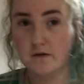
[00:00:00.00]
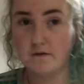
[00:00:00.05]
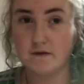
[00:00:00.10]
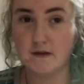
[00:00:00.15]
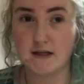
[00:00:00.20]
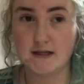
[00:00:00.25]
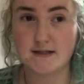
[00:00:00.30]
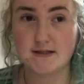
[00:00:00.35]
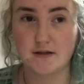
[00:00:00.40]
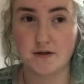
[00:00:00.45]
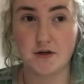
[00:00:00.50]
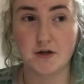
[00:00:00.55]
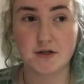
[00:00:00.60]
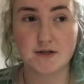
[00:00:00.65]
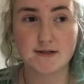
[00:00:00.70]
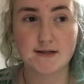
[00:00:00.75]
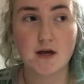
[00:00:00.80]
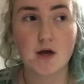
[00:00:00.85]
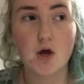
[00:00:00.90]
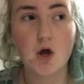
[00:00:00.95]
these
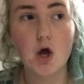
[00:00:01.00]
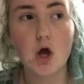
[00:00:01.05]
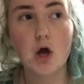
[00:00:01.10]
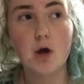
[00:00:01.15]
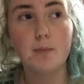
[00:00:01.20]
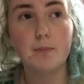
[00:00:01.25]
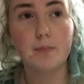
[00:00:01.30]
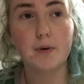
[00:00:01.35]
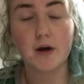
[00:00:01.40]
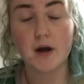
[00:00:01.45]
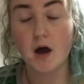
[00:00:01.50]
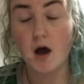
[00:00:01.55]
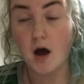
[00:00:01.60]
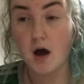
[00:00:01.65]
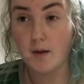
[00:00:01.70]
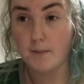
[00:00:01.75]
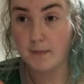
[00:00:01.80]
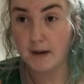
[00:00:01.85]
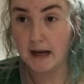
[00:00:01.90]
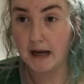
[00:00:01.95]
skirts but
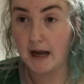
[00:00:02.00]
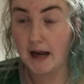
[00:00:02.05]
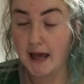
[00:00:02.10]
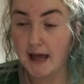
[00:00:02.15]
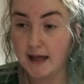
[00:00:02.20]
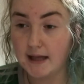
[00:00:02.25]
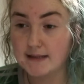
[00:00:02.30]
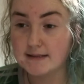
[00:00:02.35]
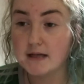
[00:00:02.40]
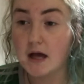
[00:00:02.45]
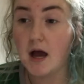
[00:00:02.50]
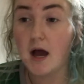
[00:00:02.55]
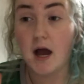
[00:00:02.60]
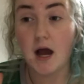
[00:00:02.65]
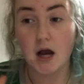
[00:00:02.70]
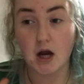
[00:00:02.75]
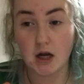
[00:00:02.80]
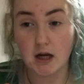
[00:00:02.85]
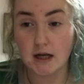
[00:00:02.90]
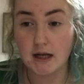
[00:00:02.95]
my legs
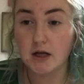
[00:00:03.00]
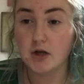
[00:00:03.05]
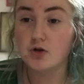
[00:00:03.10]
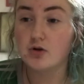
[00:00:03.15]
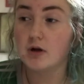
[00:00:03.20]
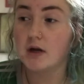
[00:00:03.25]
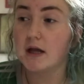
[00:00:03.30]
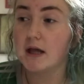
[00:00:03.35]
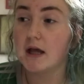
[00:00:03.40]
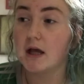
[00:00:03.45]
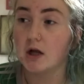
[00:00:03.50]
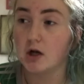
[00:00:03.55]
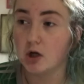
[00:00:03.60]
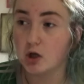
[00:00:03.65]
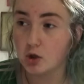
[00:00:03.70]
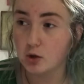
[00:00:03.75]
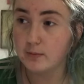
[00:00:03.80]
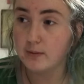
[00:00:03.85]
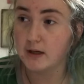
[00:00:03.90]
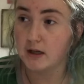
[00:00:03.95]
are literally a
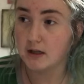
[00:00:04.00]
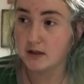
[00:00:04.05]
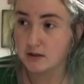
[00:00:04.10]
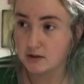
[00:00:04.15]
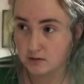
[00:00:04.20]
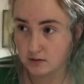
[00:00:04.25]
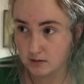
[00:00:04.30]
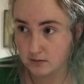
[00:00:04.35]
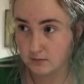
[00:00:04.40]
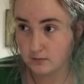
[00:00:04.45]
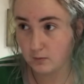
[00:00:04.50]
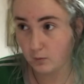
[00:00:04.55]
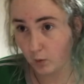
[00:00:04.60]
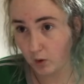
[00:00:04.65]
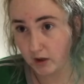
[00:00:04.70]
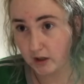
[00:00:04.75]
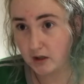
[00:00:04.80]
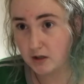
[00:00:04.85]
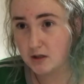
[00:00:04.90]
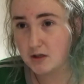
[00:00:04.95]
luminous
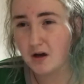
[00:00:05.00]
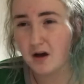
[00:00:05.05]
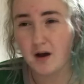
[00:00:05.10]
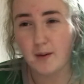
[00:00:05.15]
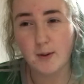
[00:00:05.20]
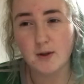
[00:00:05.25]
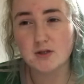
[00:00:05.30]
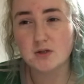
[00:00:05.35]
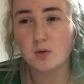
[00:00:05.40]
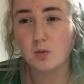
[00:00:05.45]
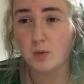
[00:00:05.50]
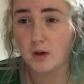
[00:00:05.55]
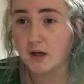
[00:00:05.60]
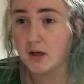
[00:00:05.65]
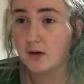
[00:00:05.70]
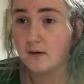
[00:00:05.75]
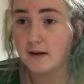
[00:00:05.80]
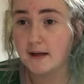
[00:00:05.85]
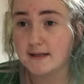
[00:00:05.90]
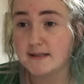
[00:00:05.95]
white I'm also way
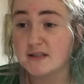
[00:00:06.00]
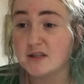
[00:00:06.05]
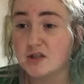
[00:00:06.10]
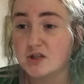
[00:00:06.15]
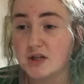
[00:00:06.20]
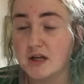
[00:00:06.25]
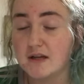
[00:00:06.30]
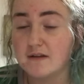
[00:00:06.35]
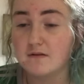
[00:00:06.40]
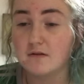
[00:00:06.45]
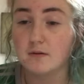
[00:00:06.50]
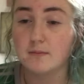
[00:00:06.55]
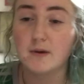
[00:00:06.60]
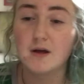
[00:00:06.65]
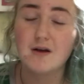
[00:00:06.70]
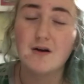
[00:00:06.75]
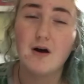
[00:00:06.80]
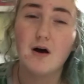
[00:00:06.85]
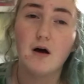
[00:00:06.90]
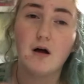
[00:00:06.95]
too lazy to shave them
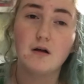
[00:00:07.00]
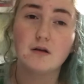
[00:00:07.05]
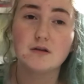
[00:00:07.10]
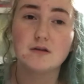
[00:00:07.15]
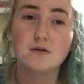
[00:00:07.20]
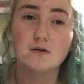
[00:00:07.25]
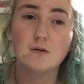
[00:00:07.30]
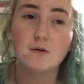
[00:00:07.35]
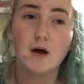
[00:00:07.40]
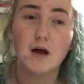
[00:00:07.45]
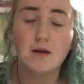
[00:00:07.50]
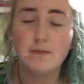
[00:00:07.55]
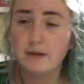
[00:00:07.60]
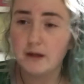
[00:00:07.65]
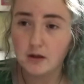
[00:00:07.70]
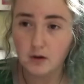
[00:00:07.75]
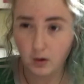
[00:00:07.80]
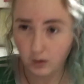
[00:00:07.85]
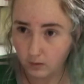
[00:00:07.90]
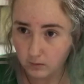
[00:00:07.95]
also I be
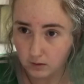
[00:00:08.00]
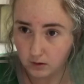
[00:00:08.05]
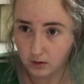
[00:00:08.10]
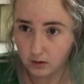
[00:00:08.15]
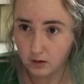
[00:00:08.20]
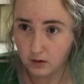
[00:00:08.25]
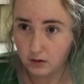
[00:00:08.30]
cold